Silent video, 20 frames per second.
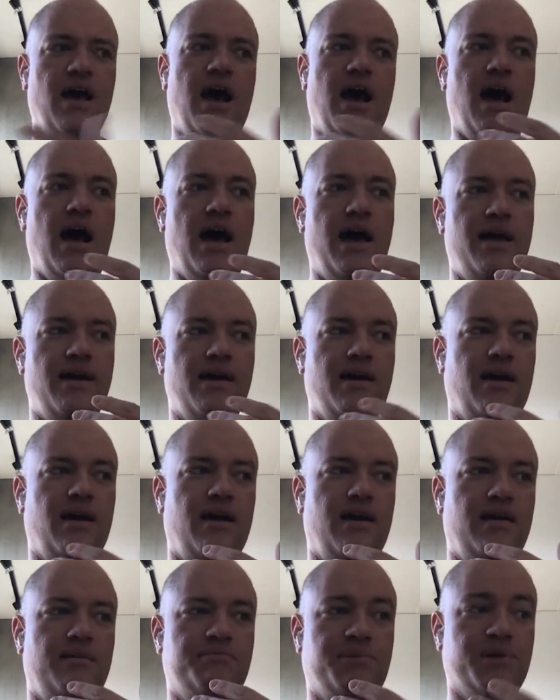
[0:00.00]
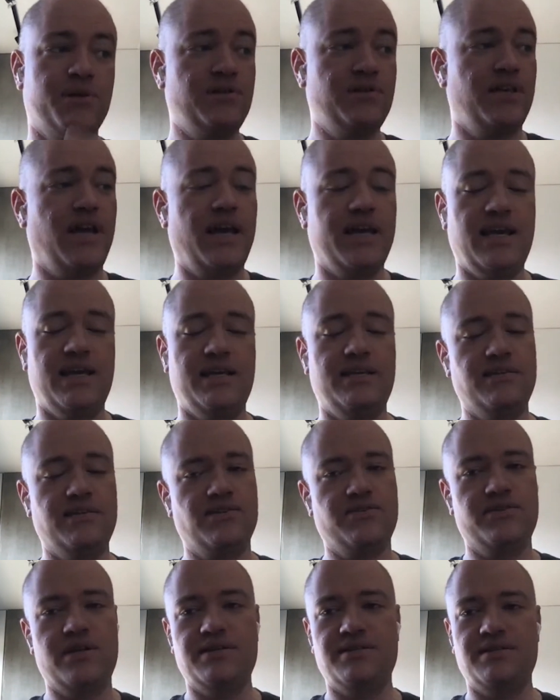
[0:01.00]
I can't
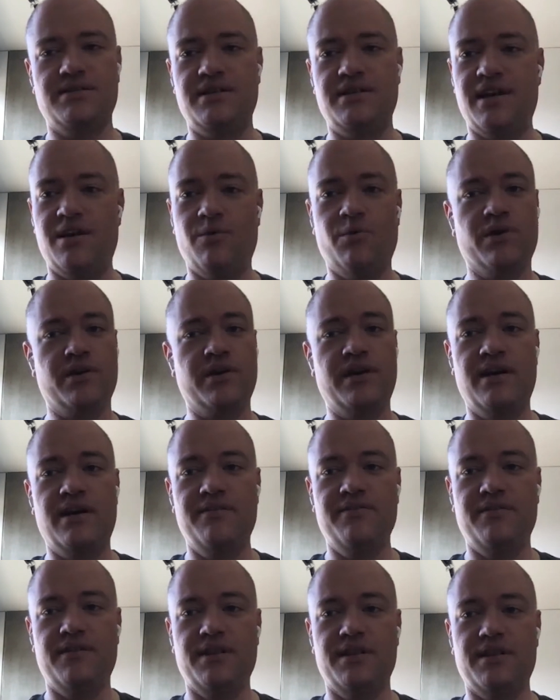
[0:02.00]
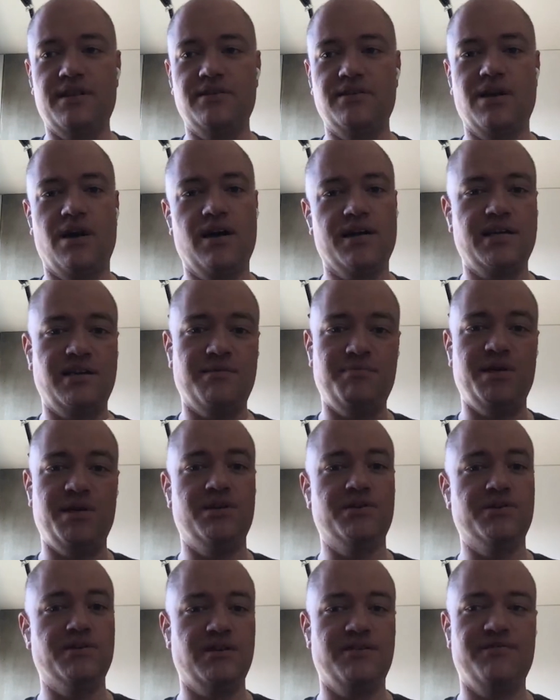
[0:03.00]
stress the network enough. I think talking to
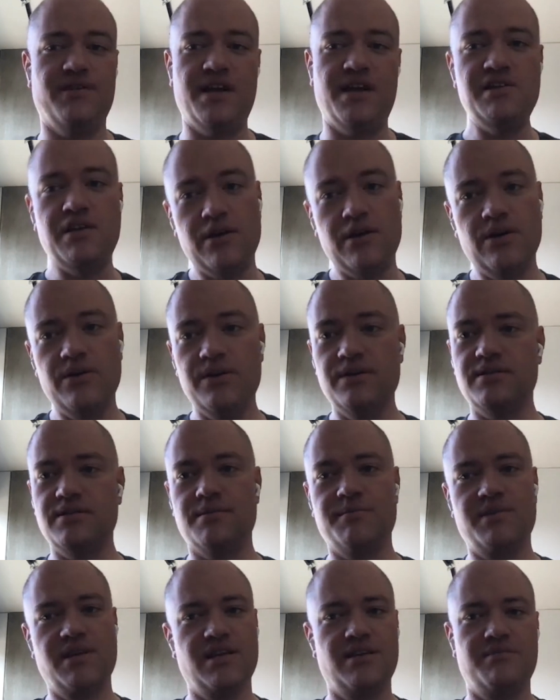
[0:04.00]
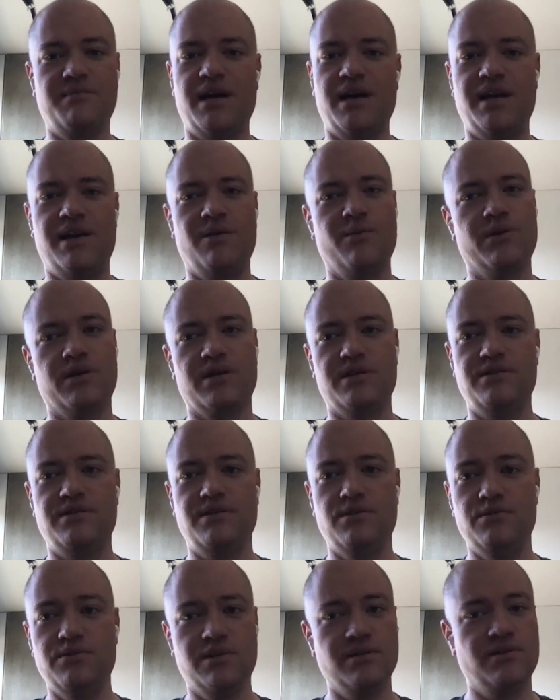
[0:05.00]
peers, and if I know that somebody in my network has
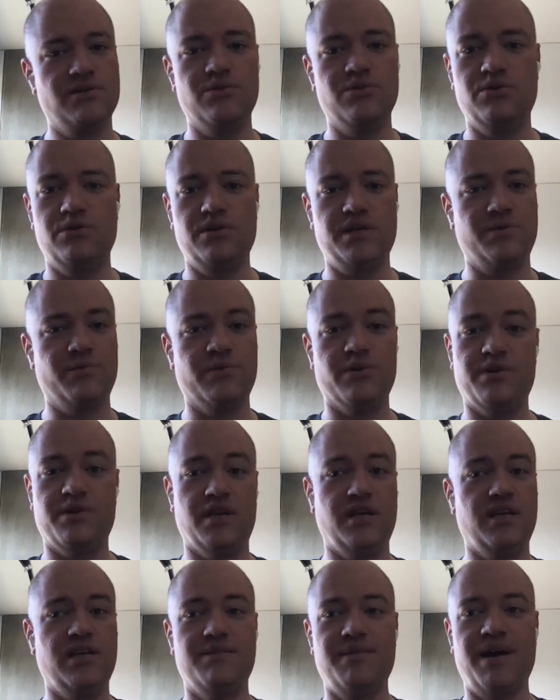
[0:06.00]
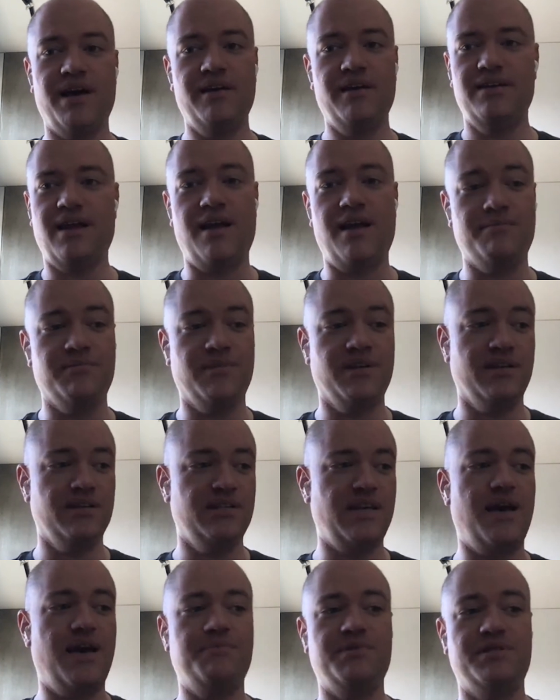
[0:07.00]
used a tool and we're thinking about it, I'm going to
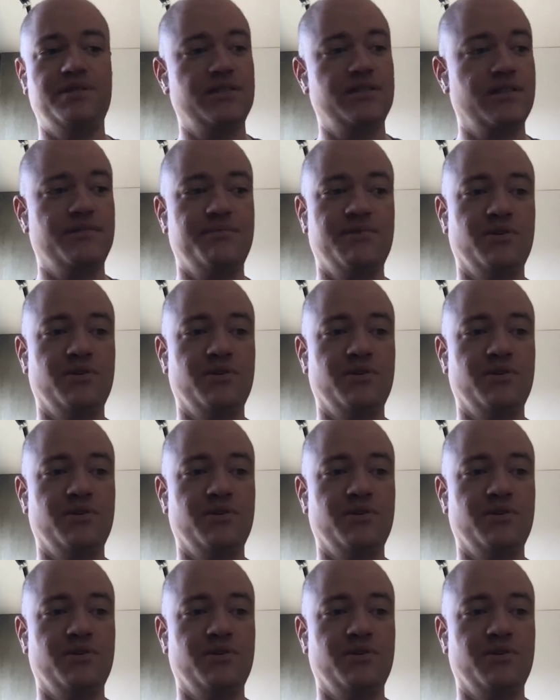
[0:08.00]
tap into them